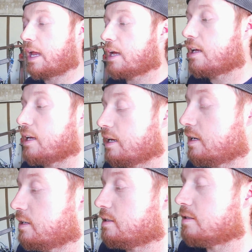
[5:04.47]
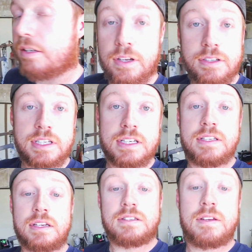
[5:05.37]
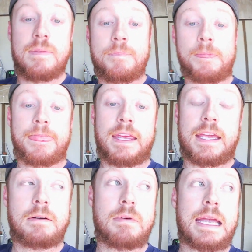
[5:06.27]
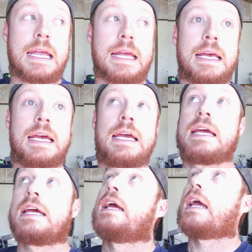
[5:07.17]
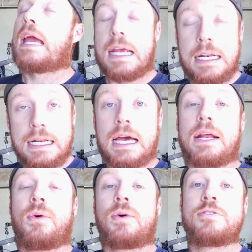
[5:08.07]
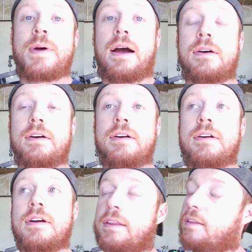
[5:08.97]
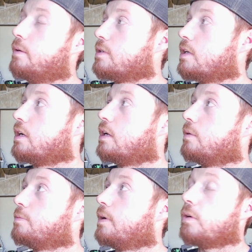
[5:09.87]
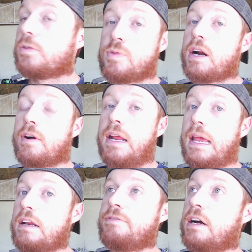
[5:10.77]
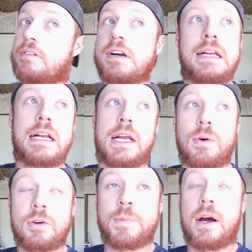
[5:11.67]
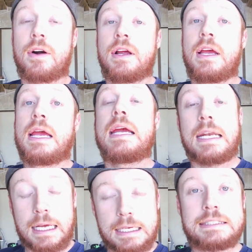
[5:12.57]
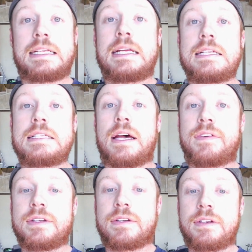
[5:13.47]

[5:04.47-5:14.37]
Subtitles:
it is 600 cc's. It made 89 horsepower. I think it was 89 horsepower. It was right around 85 or 89 horsepower in 1987.